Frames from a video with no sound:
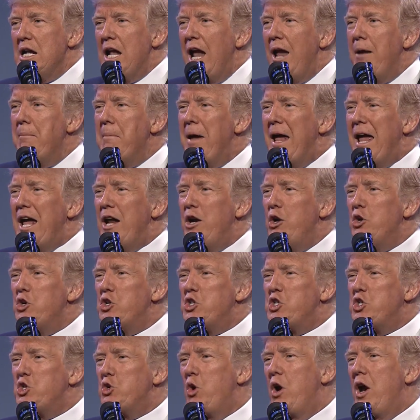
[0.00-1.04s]
a man whose
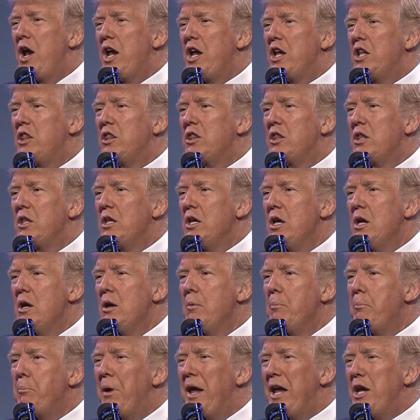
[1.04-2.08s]
strength,
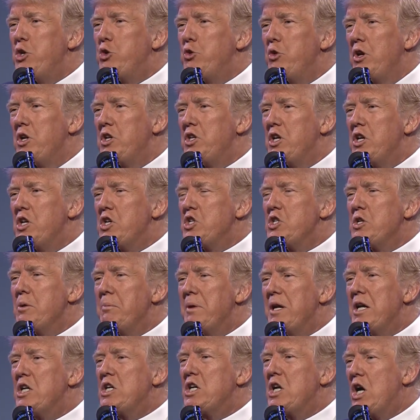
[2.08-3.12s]
patriotism,
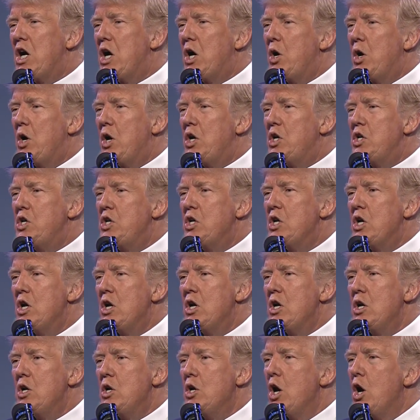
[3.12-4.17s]
and courage
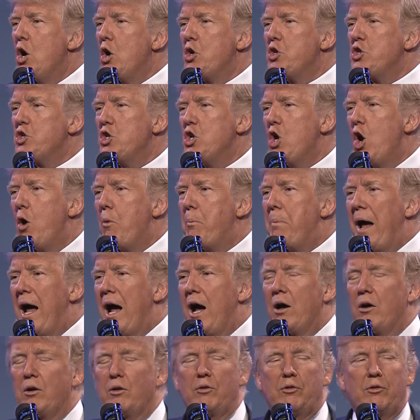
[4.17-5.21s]
knows no
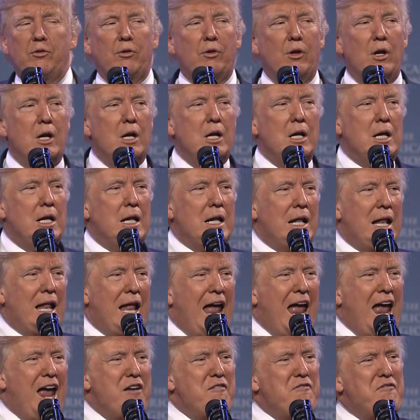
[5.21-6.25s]
bounds,
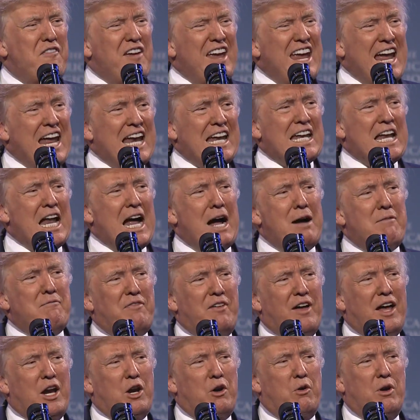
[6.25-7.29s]
a Vietnam
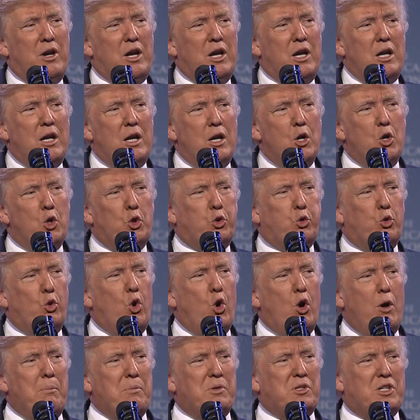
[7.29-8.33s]
veteran who
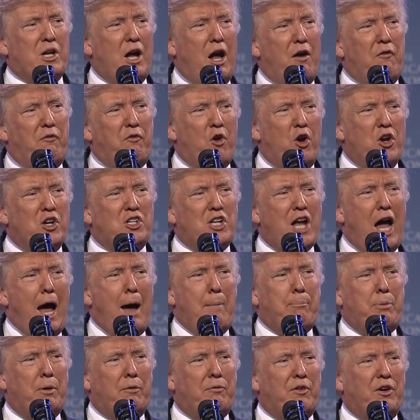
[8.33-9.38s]
threw himself on
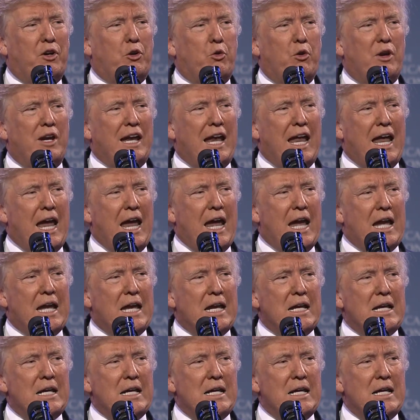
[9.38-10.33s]
top of a grenade